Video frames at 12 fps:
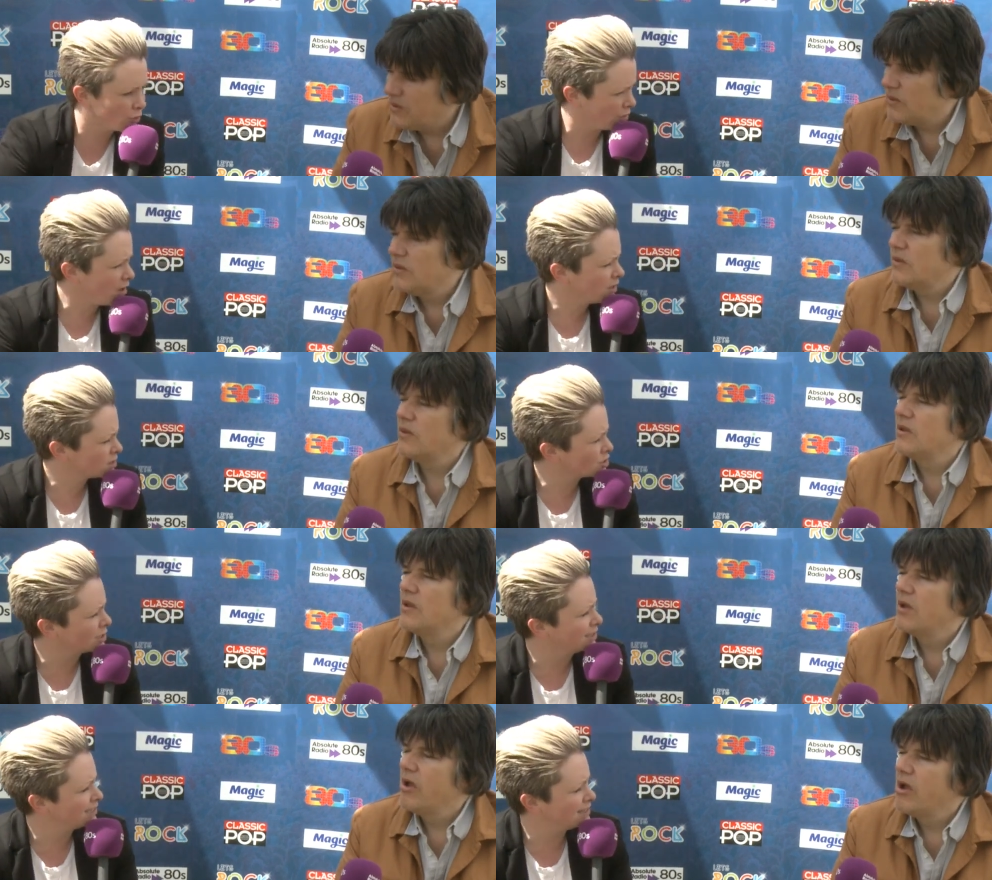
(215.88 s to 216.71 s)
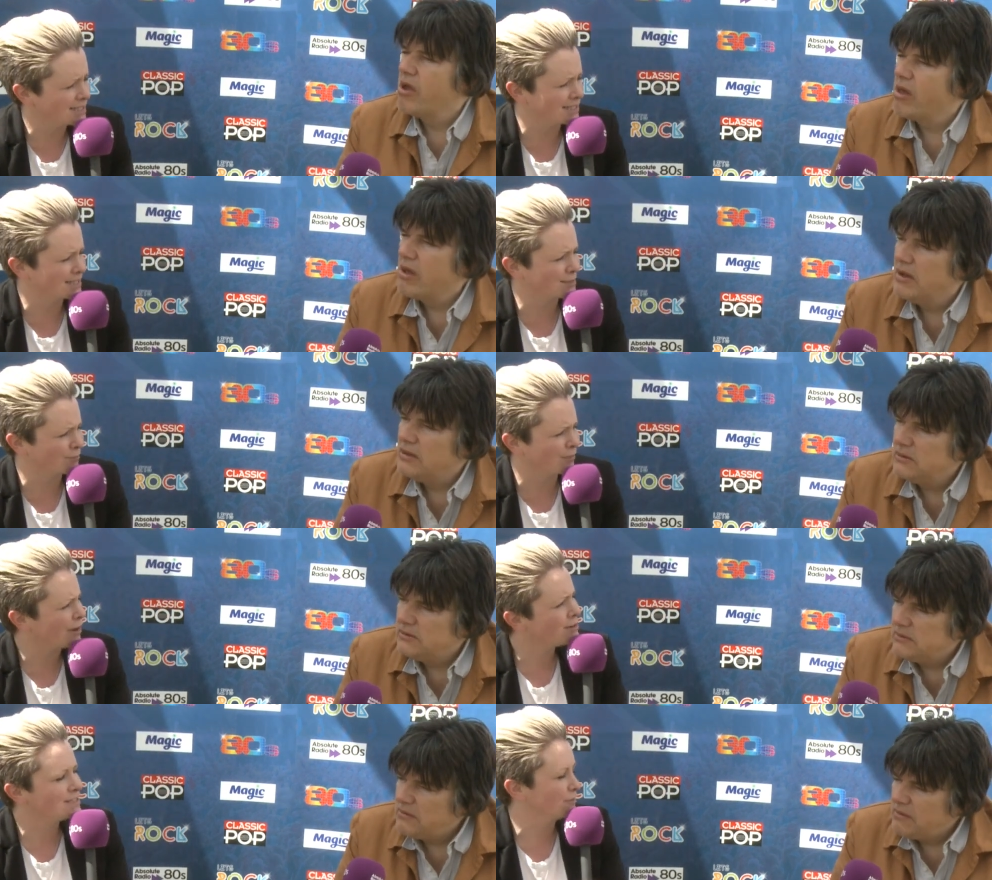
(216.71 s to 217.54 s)
Speaker 1: thought, actually, this is
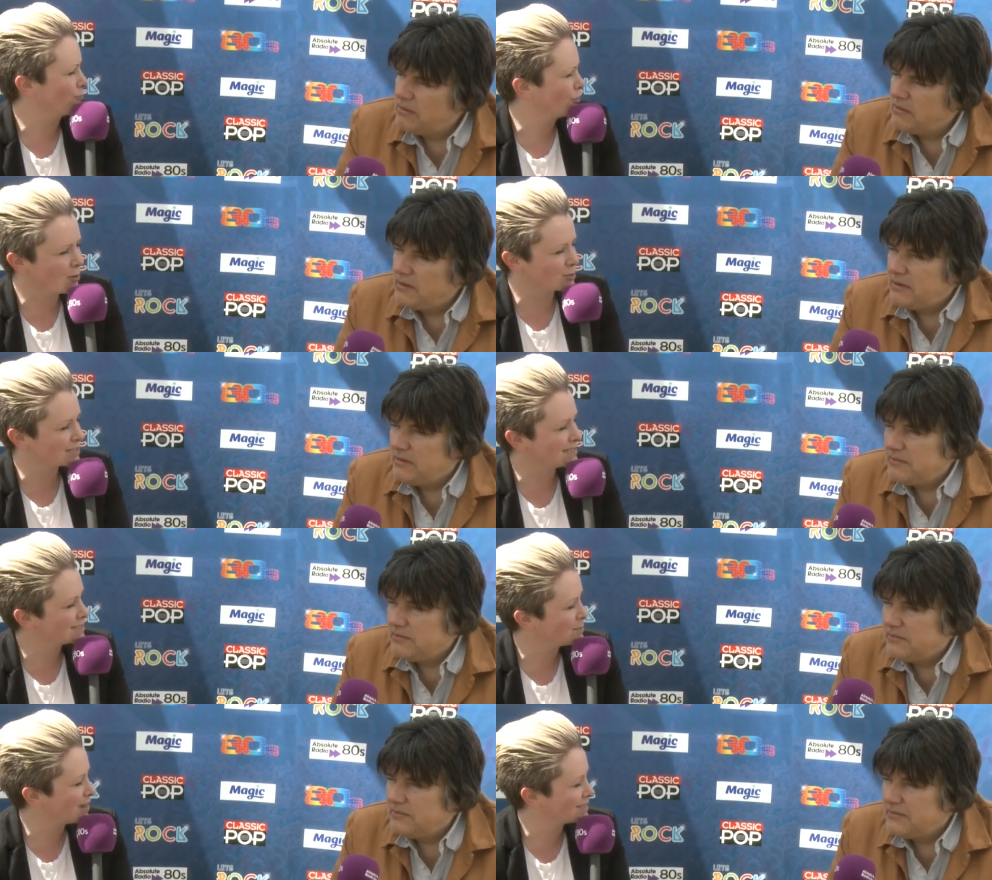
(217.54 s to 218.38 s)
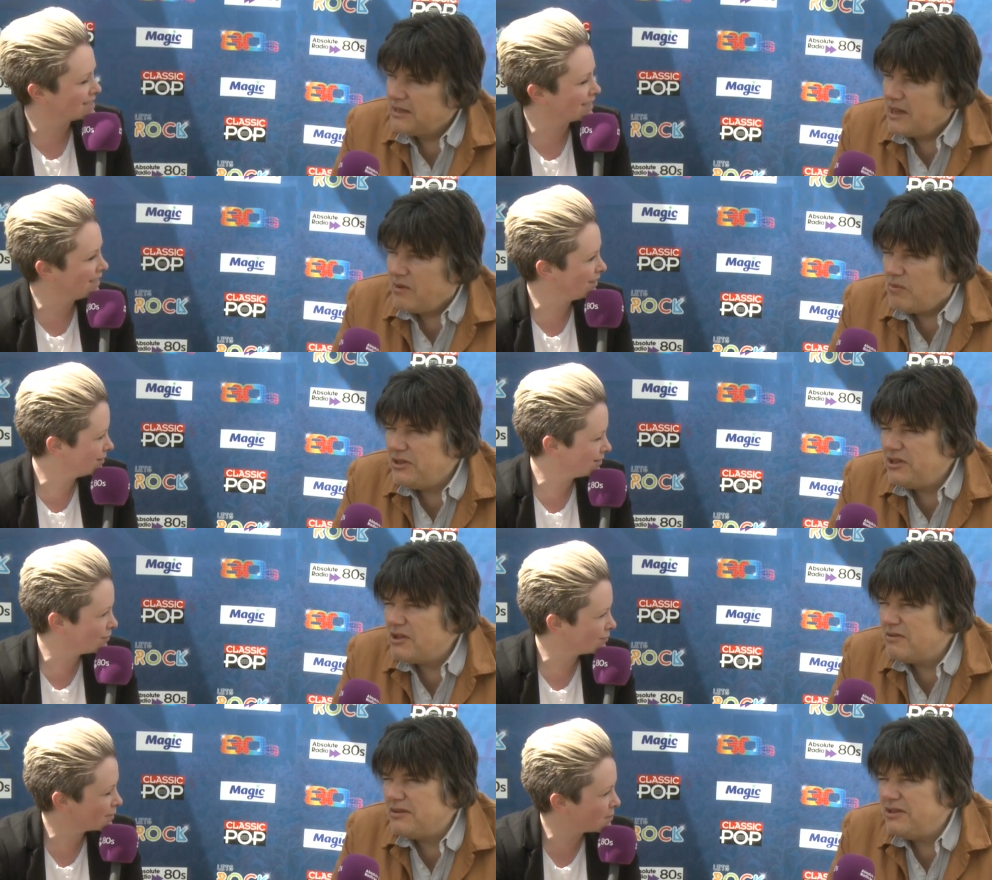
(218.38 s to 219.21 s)
very different. I wasn't expecting it. Well, you
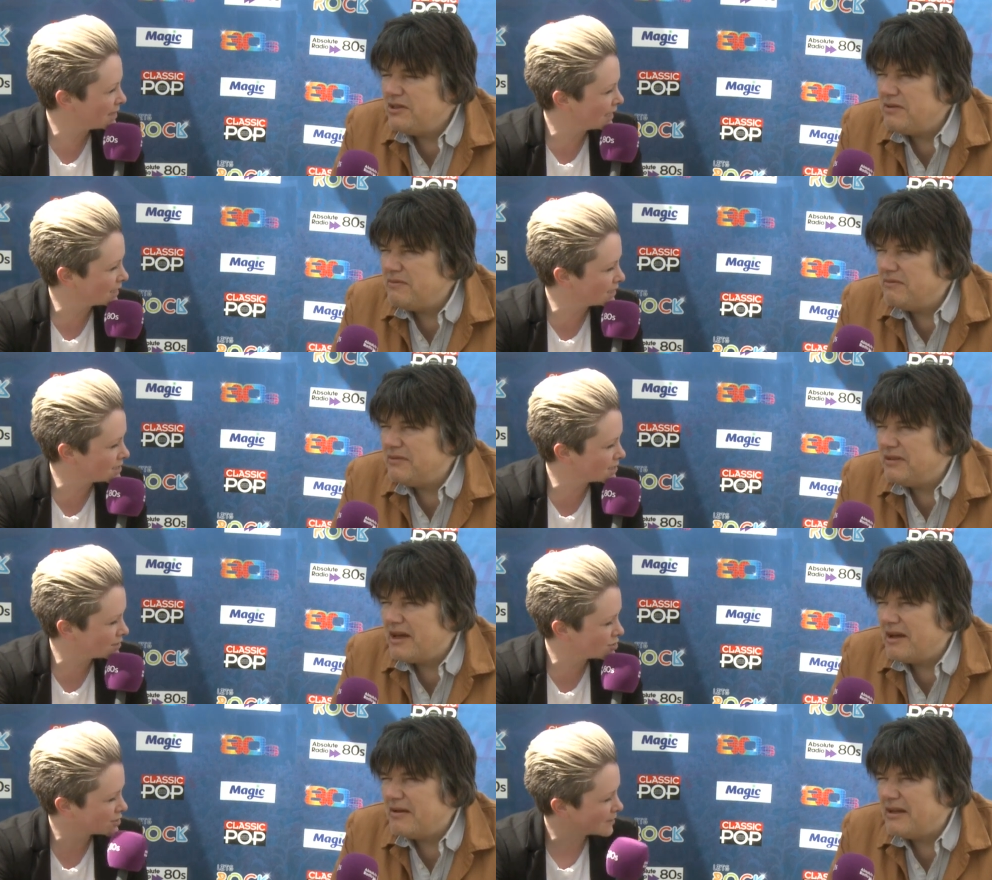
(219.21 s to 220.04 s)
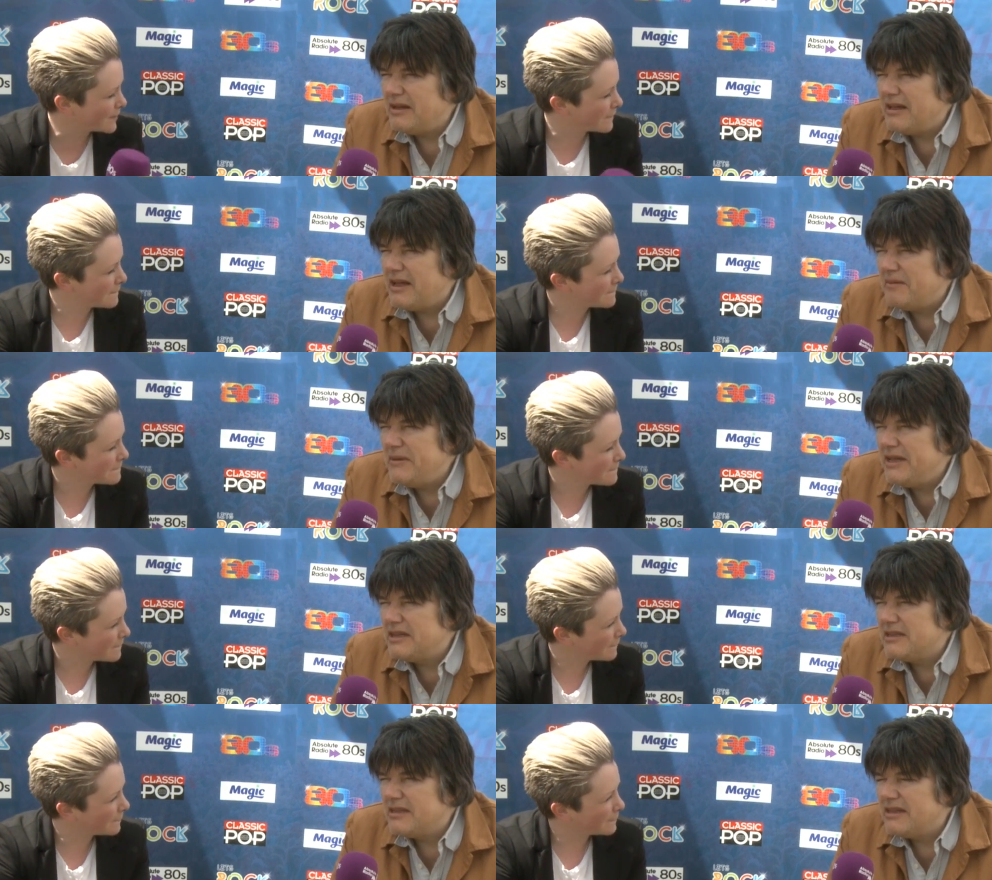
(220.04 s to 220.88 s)
don't. You don't. I,
Speaker 2: uh, I mean,
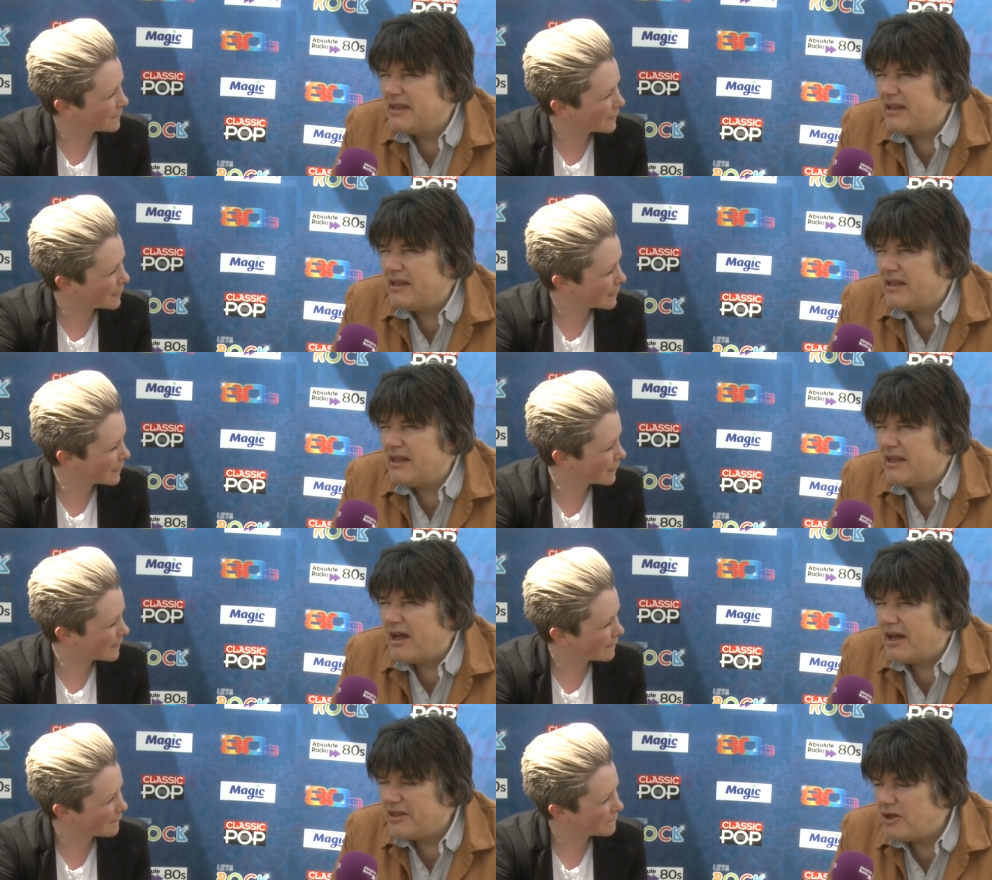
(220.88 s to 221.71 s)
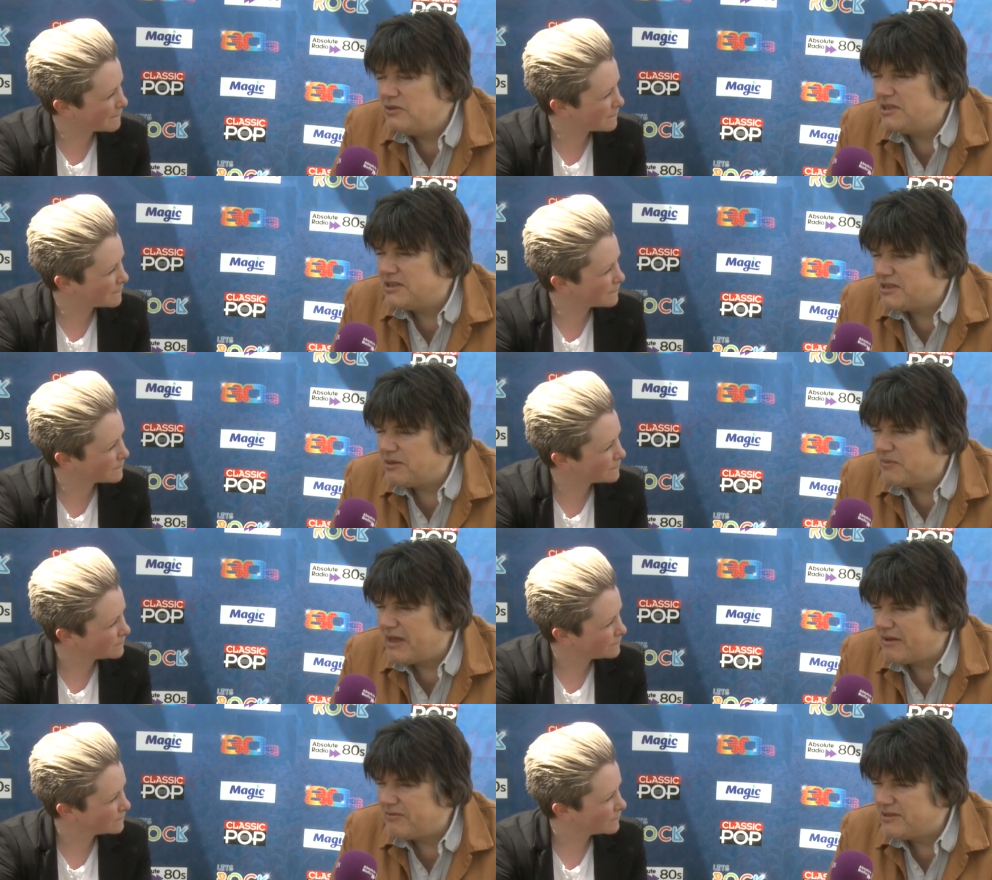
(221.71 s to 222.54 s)
I, I noticed that
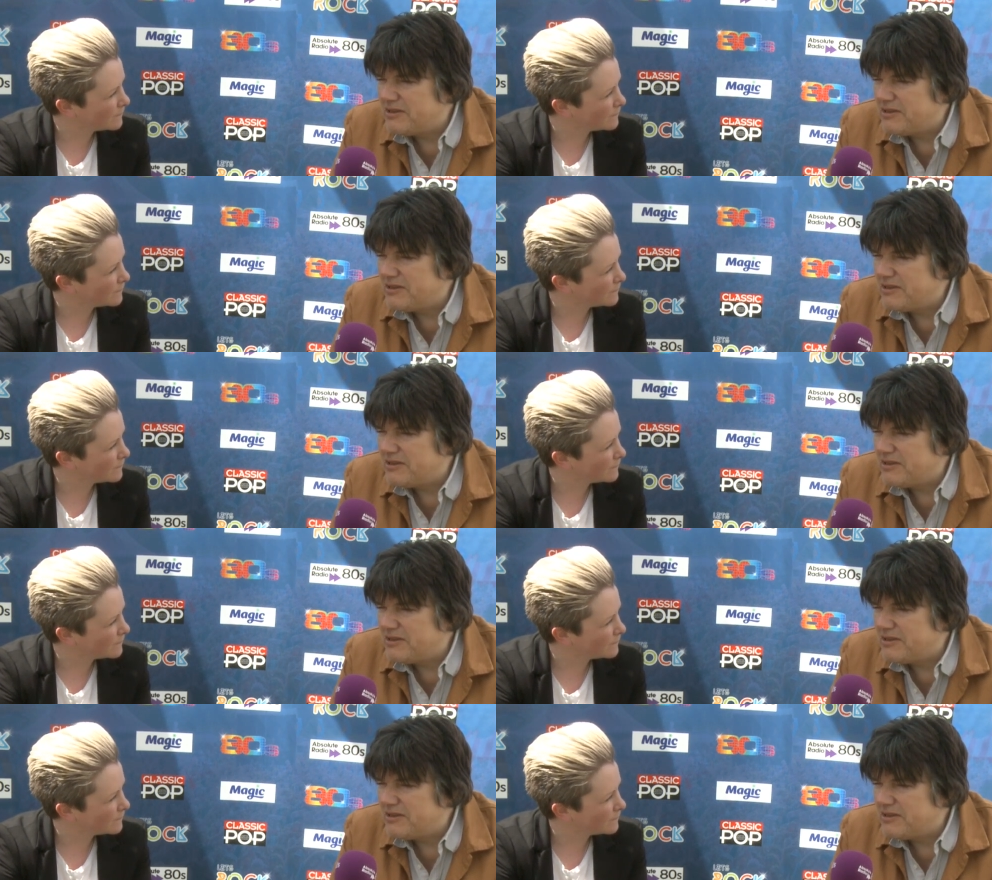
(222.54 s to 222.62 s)
we have